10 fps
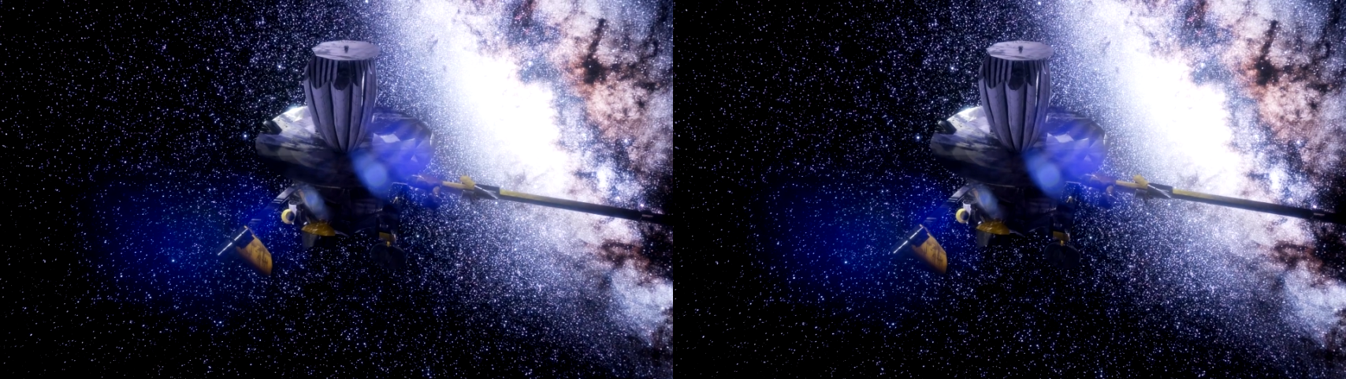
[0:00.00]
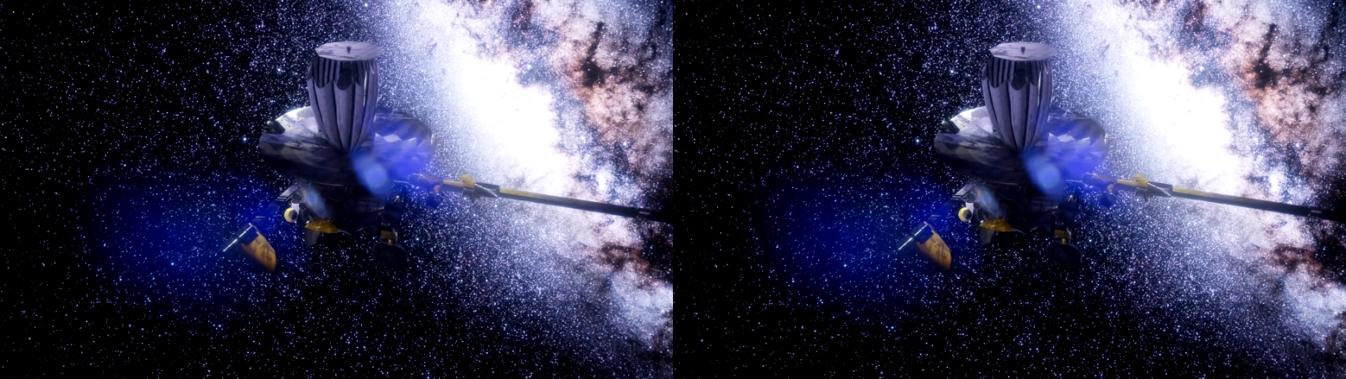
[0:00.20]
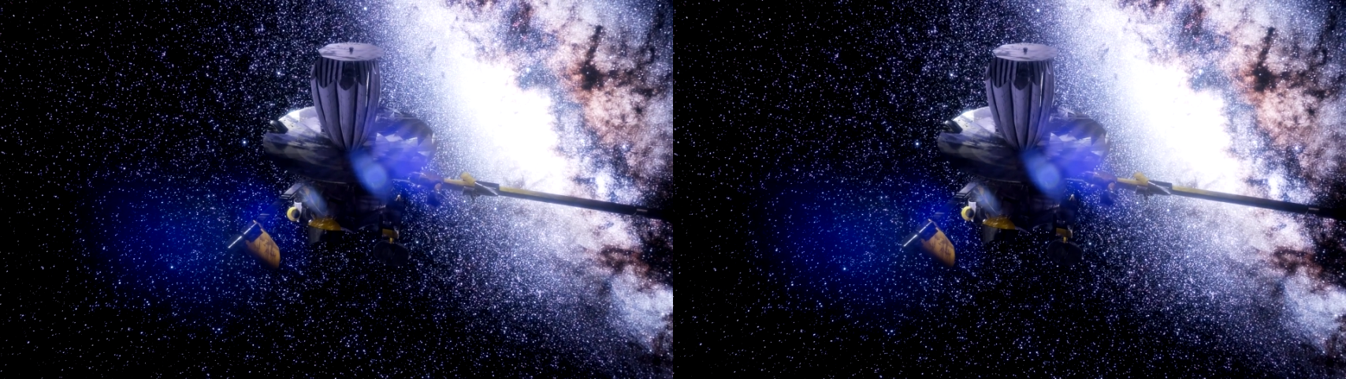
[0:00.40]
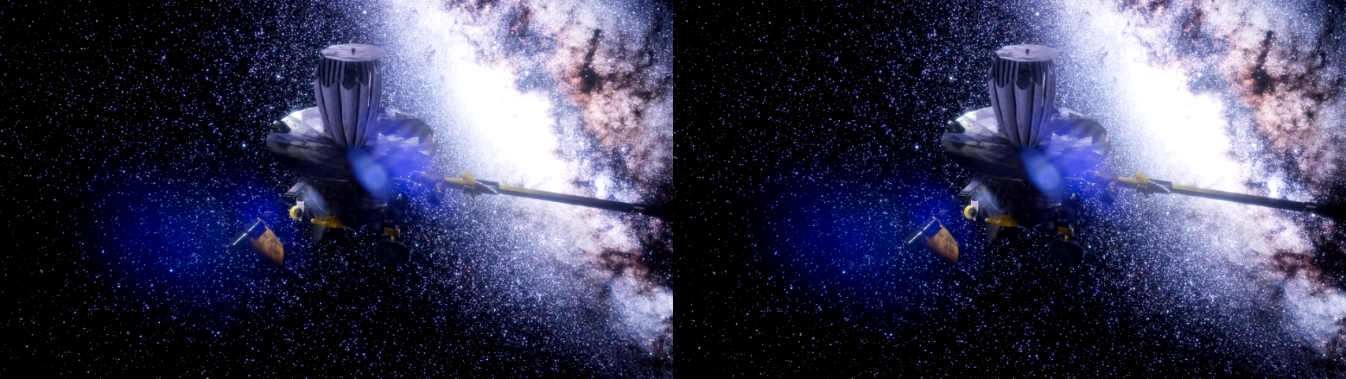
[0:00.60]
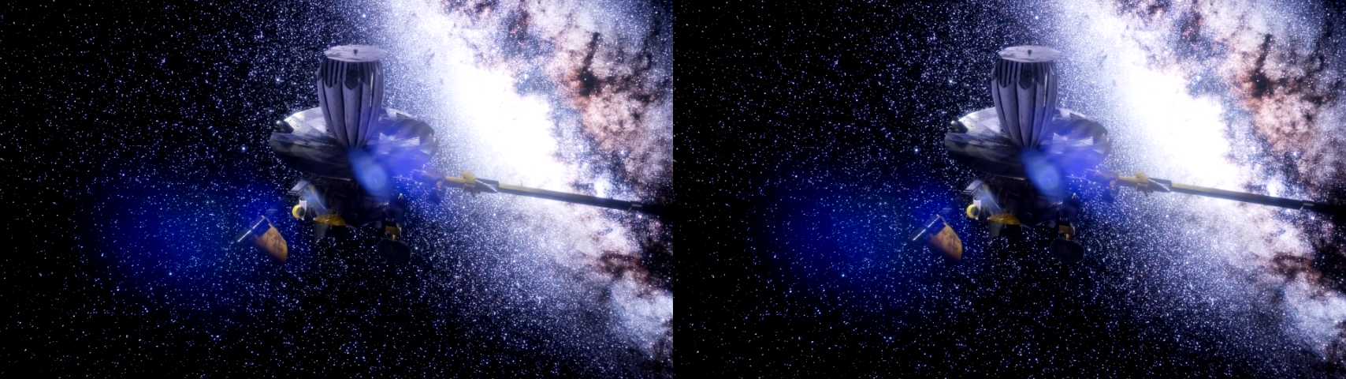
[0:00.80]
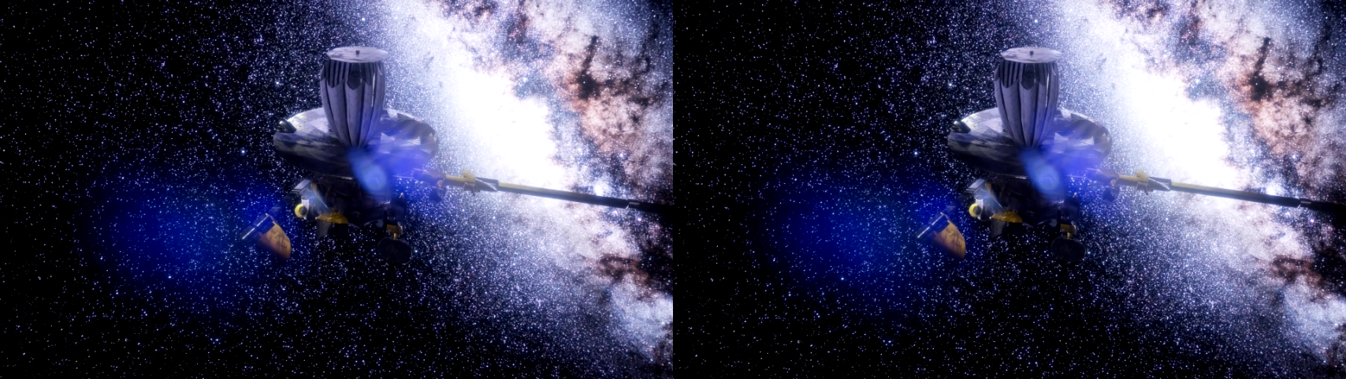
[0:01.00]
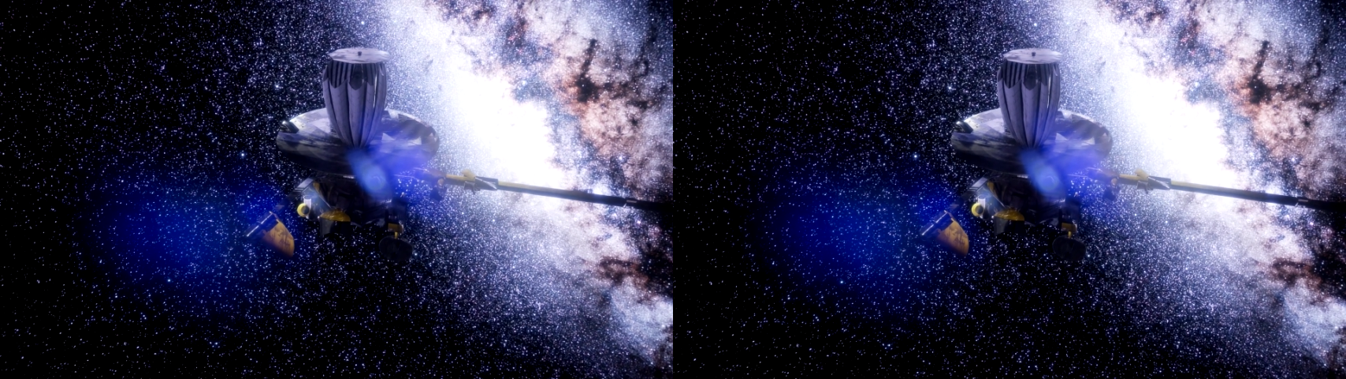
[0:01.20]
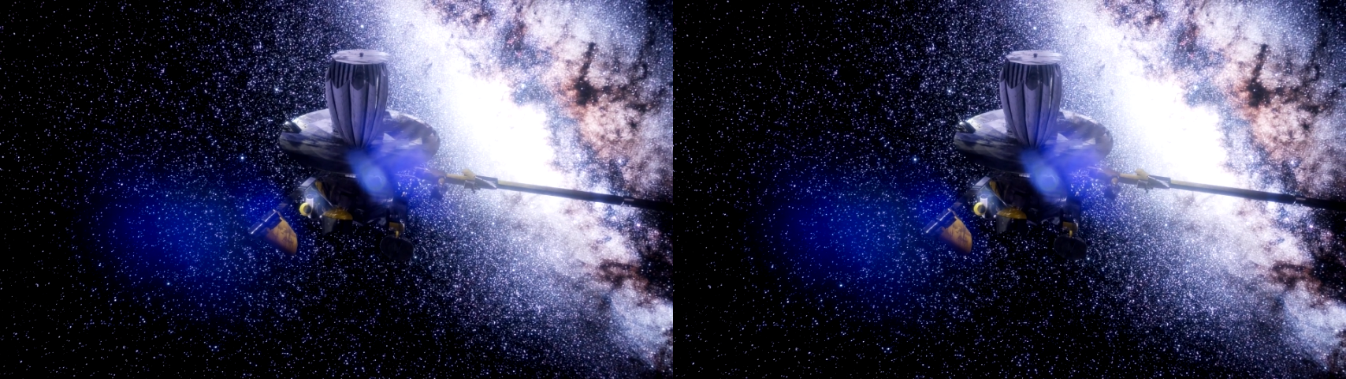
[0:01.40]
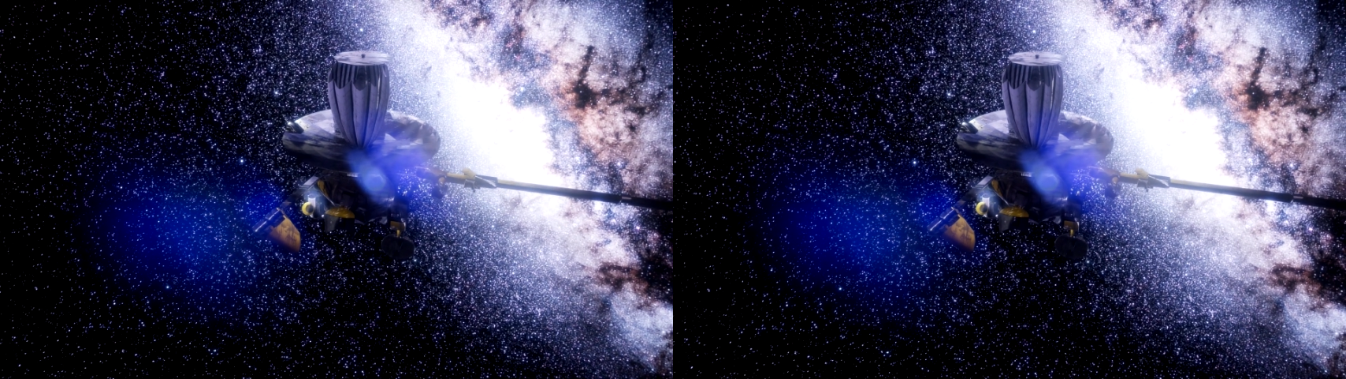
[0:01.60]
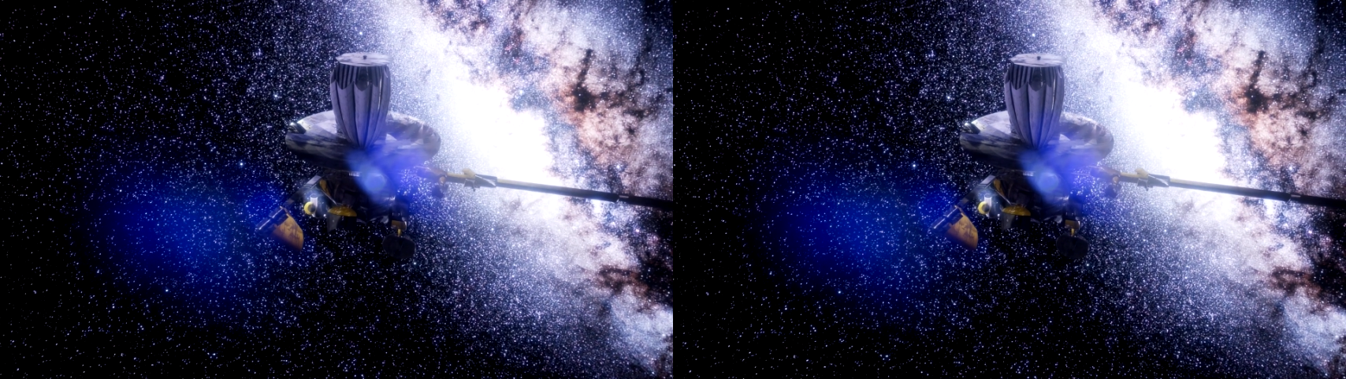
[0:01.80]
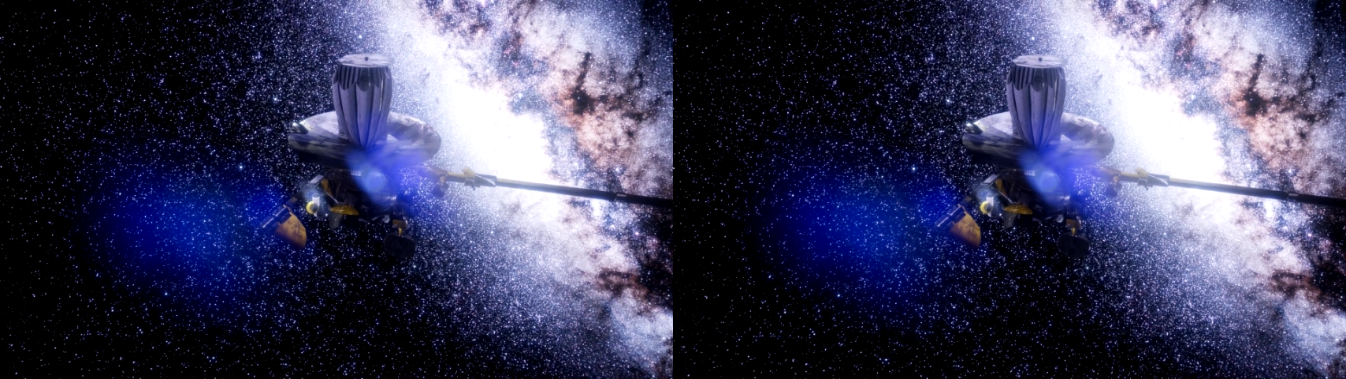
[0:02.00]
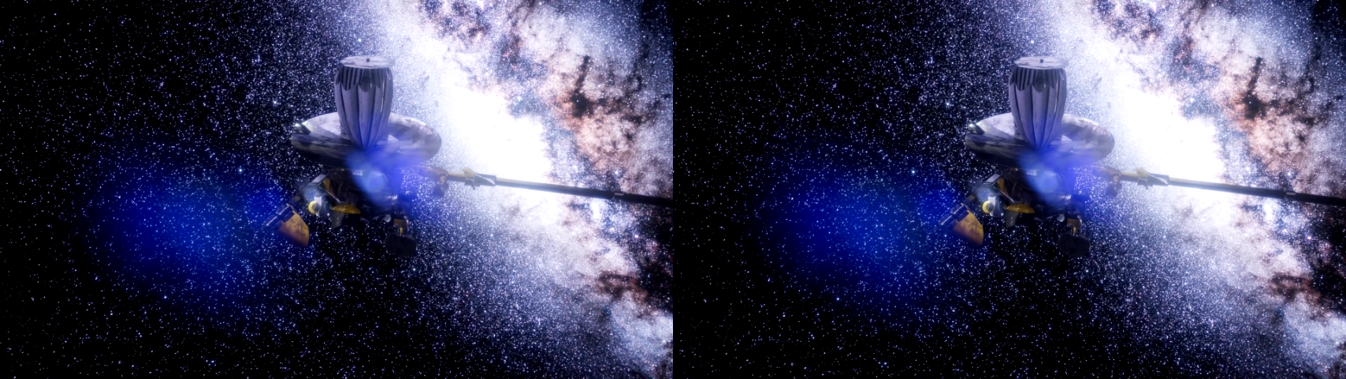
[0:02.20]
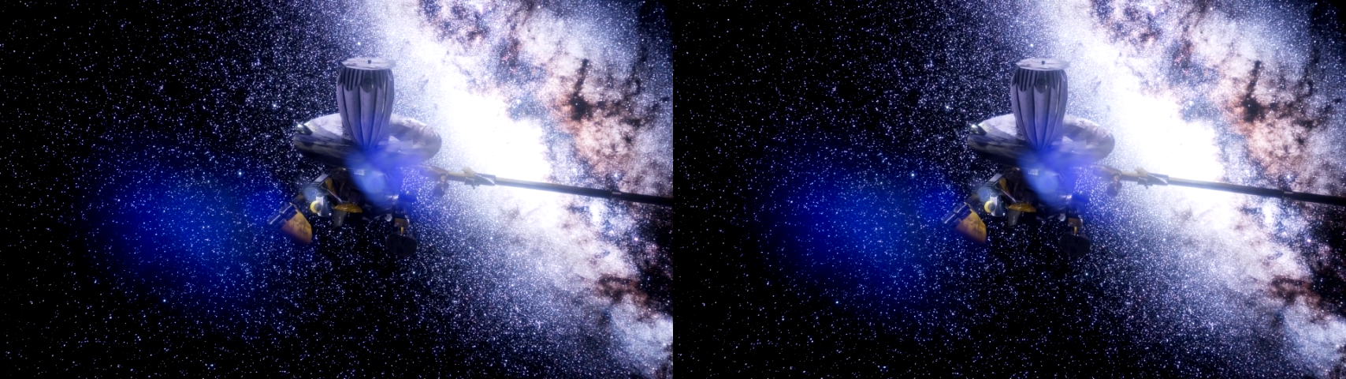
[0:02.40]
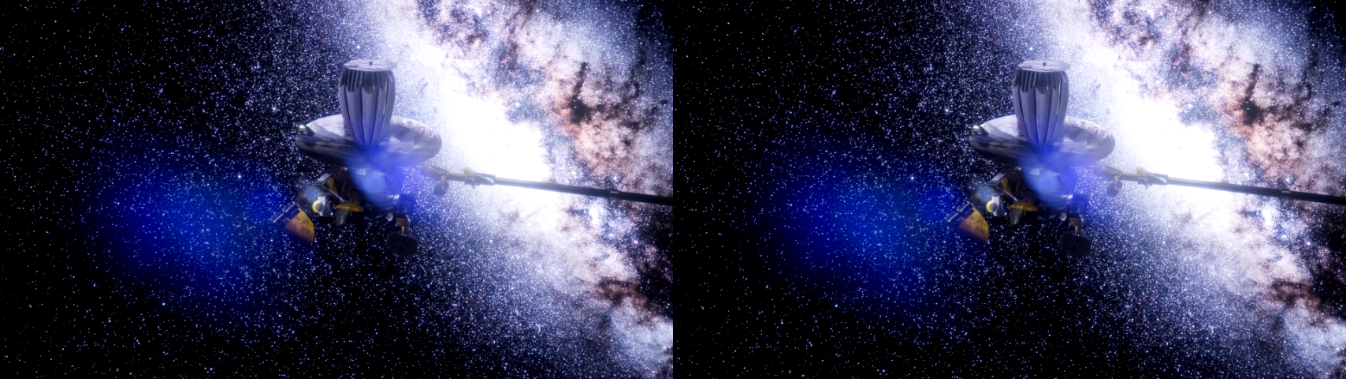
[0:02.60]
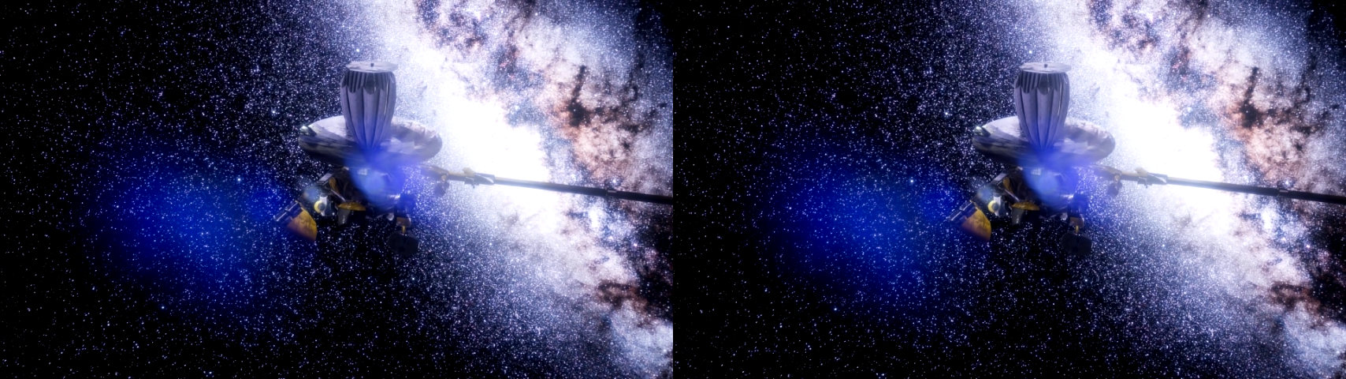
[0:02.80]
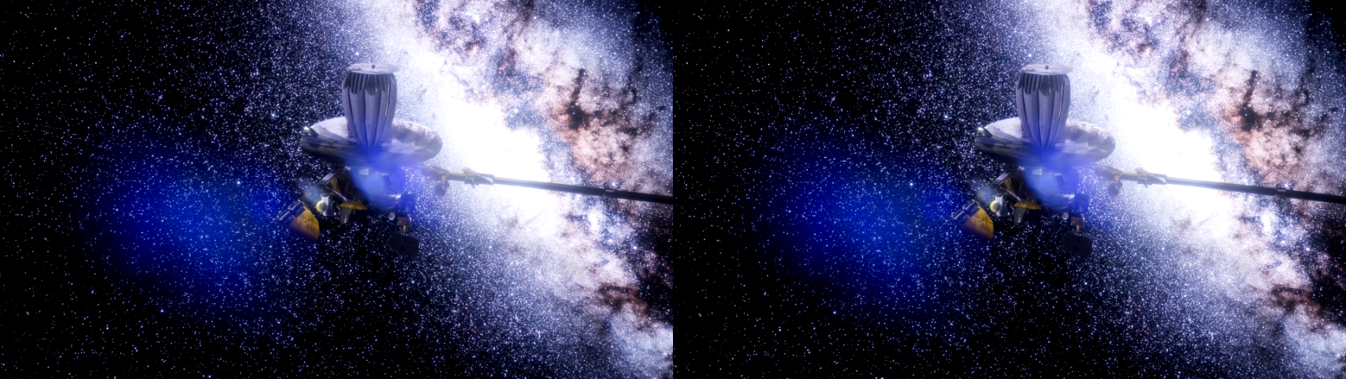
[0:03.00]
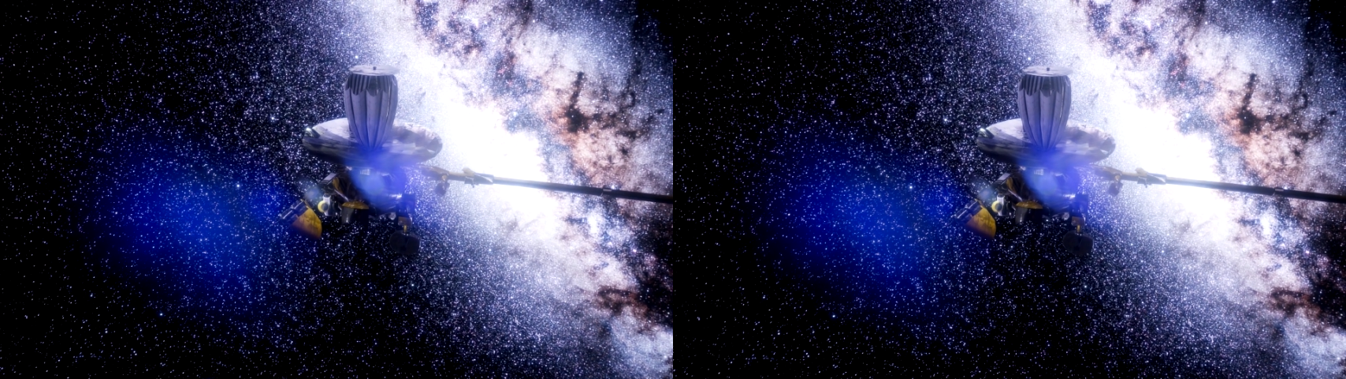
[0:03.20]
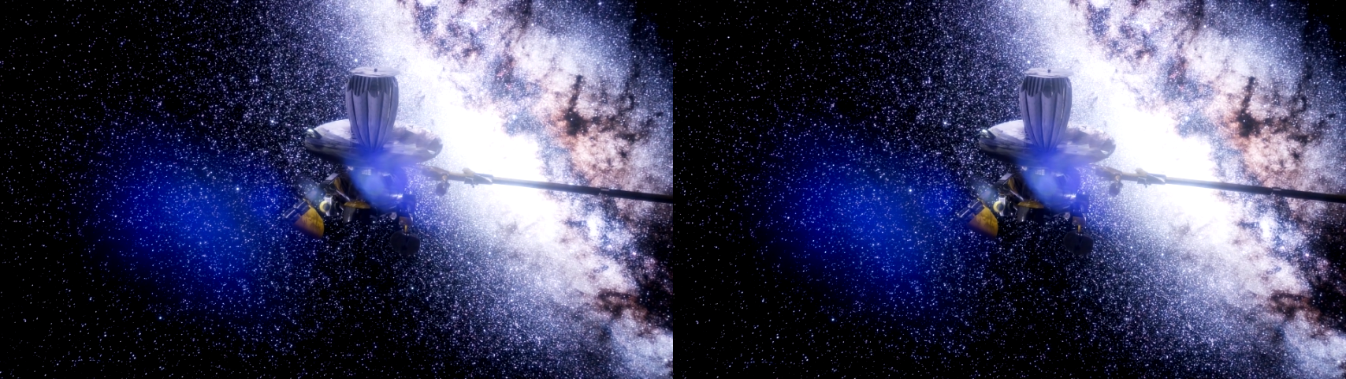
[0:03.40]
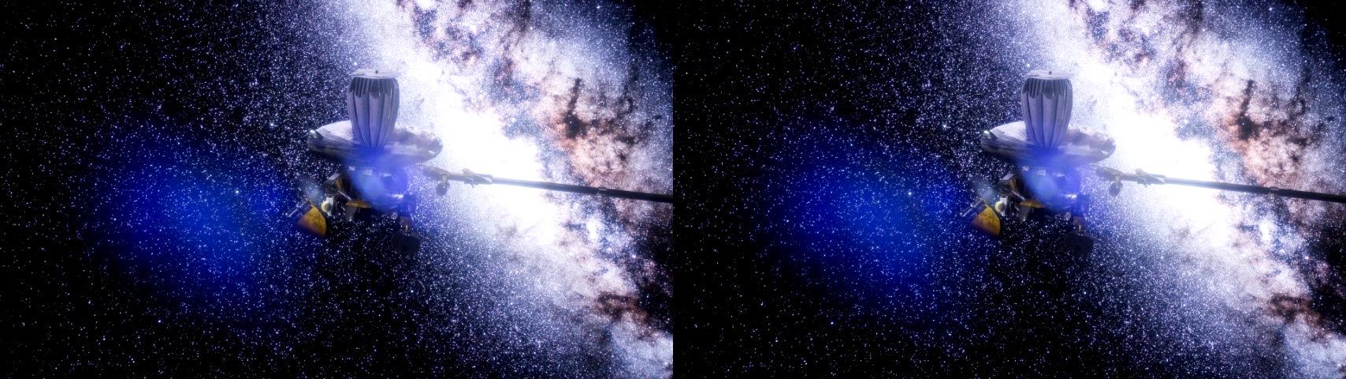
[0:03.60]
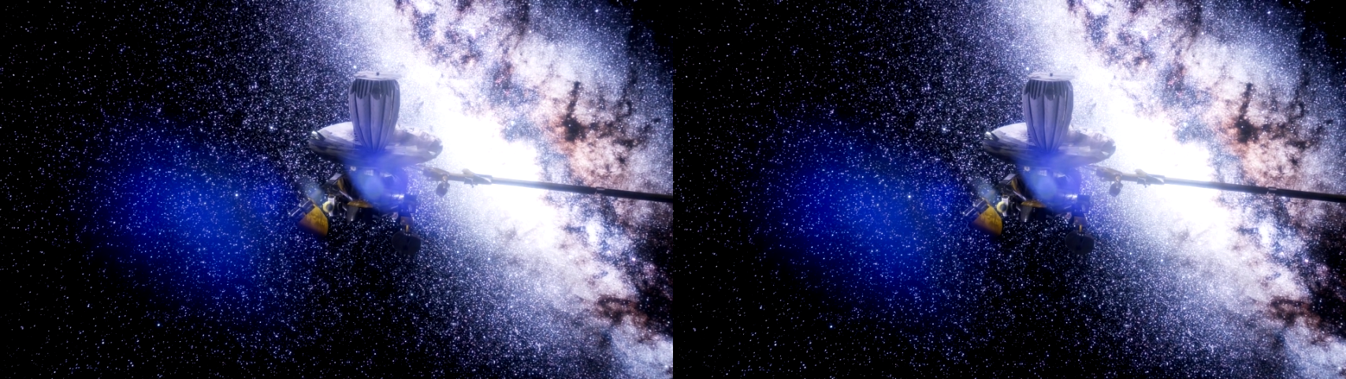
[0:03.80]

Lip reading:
Nobody's mouth can be seen.